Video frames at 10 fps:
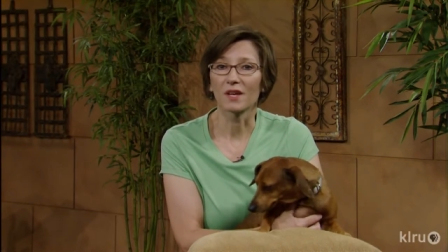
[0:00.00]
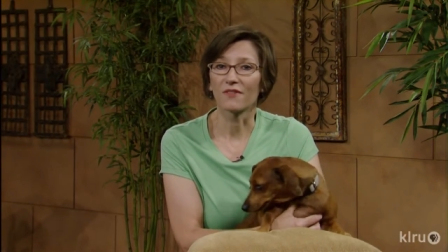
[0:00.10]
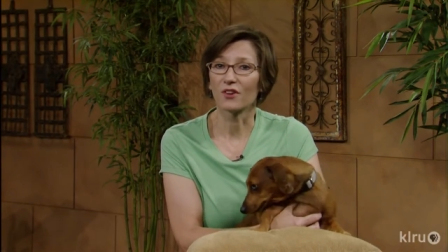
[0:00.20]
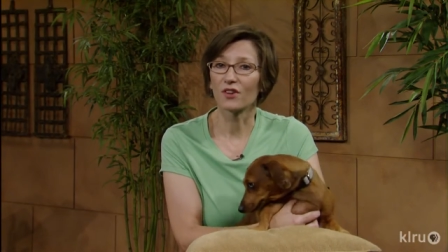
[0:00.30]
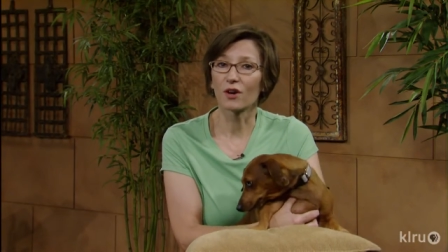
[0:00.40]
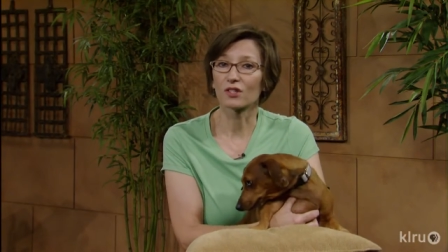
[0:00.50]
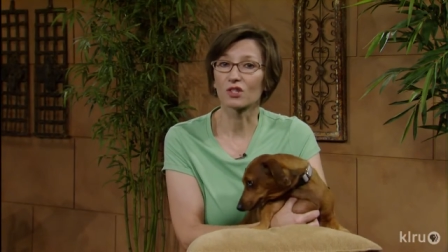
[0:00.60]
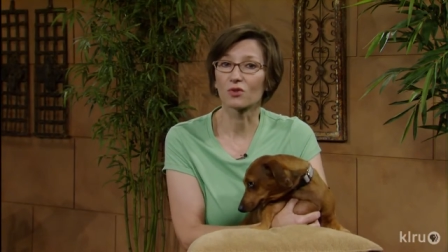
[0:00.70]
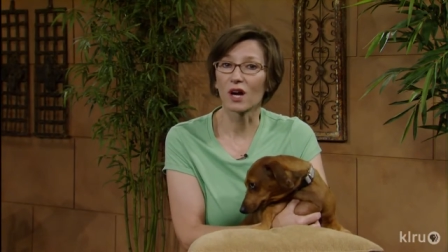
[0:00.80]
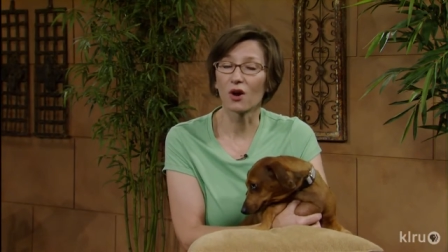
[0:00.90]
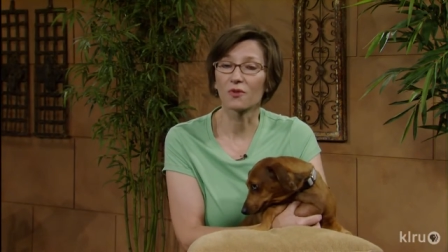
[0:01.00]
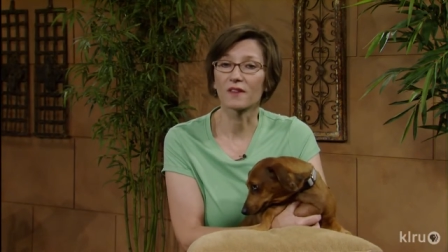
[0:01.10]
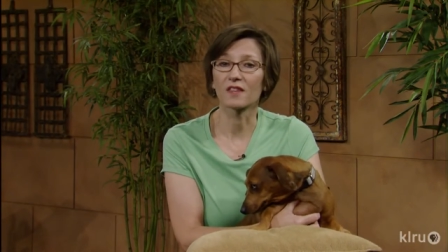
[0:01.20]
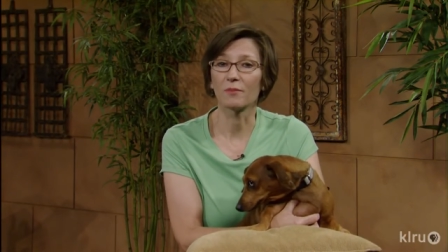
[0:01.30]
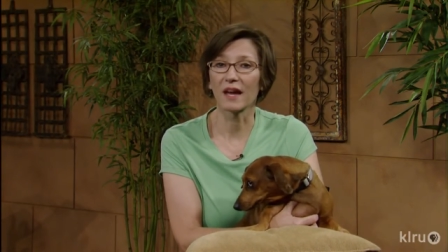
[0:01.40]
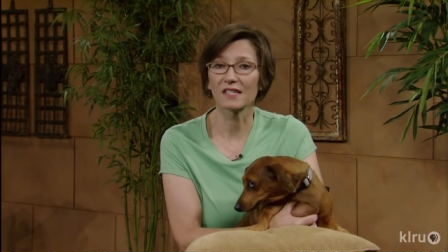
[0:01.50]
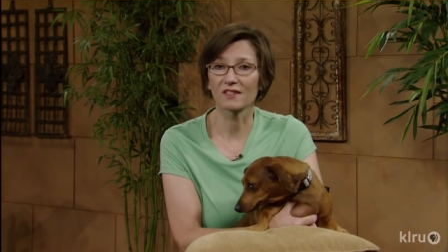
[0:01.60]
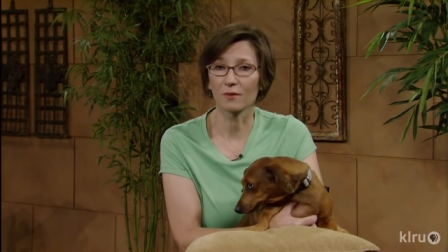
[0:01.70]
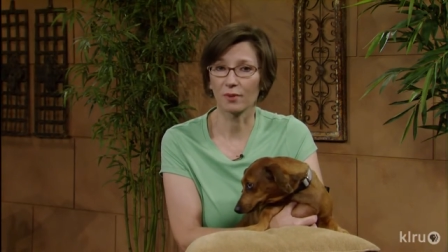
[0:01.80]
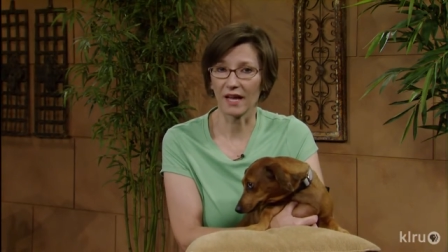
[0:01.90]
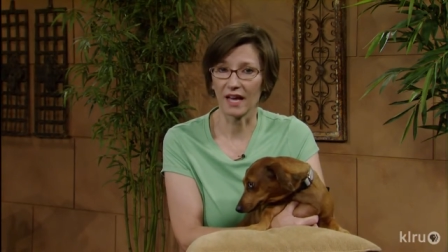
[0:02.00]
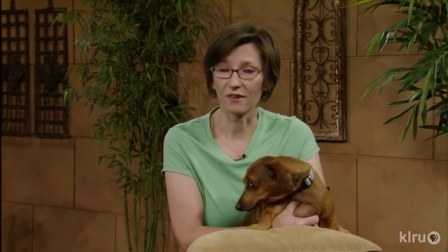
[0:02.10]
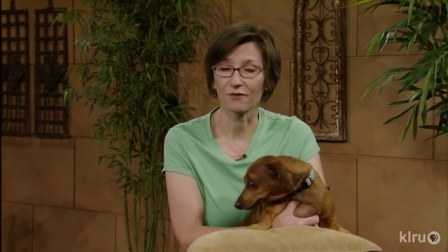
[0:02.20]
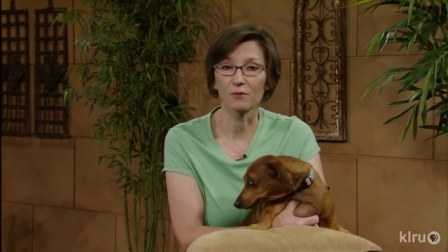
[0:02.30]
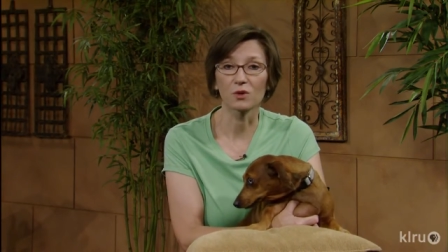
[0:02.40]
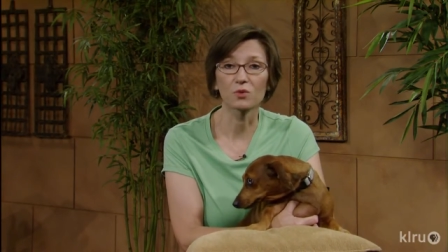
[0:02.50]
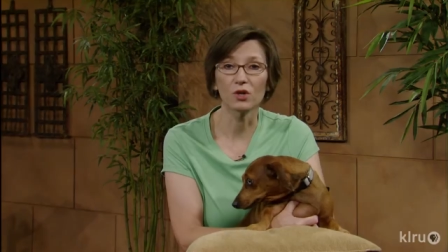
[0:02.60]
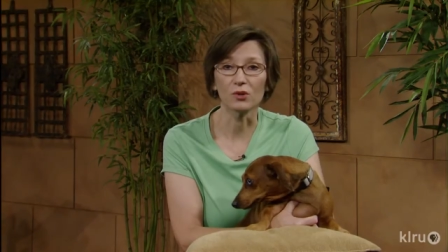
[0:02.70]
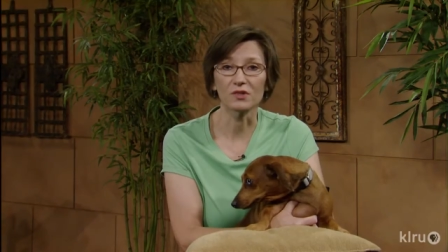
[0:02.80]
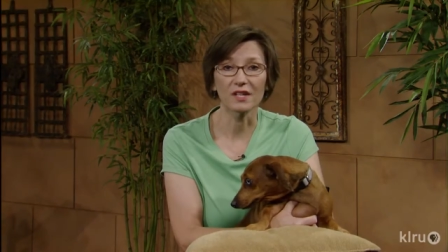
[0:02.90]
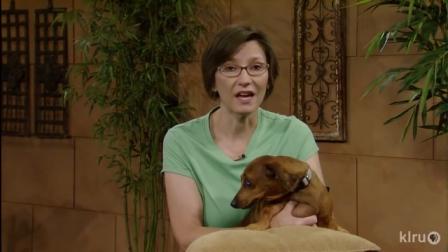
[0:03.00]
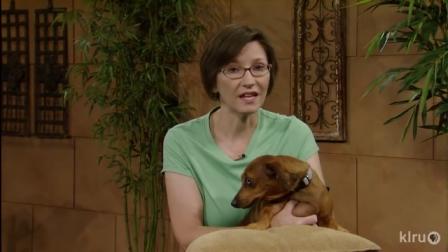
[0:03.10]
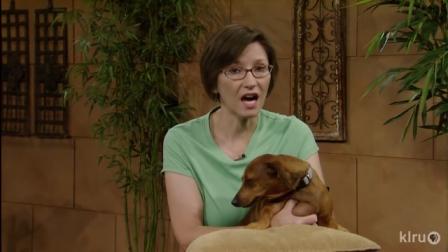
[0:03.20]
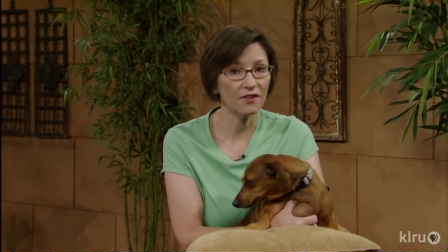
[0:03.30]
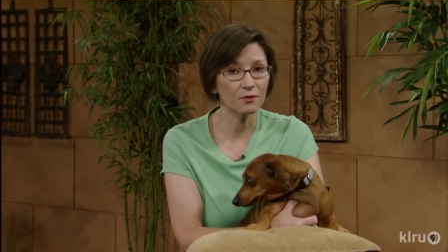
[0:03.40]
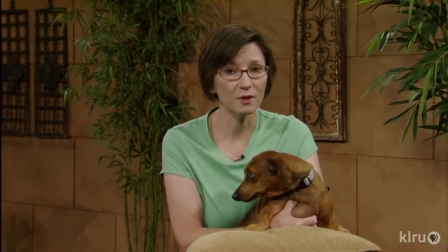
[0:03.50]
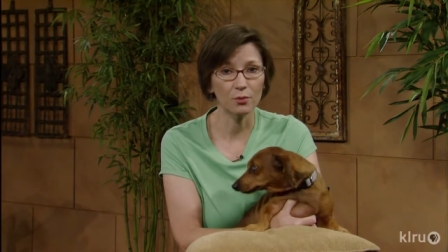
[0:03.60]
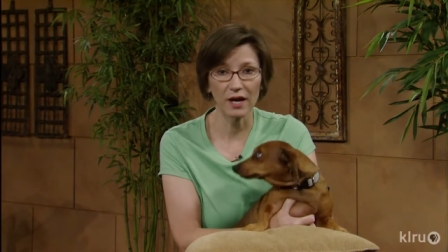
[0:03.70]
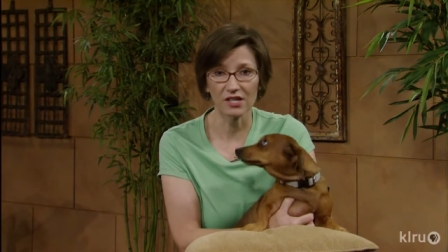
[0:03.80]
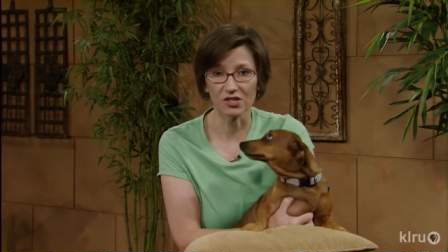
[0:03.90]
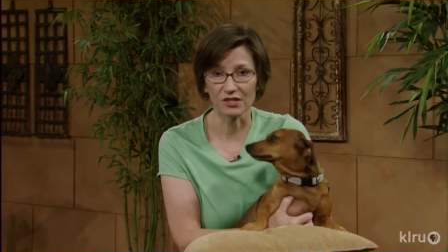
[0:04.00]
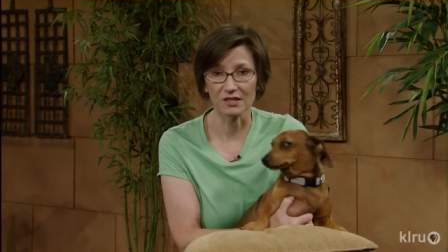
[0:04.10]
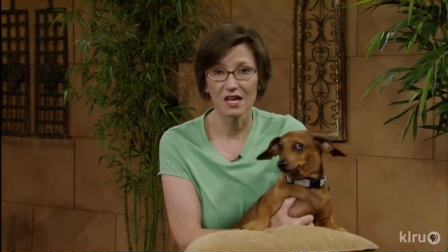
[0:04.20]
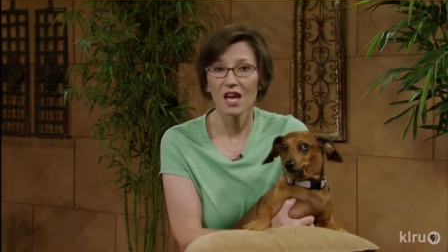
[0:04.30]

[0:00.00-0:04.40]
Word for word: if you notice growth at the base of the plant from the roots and not from the branches,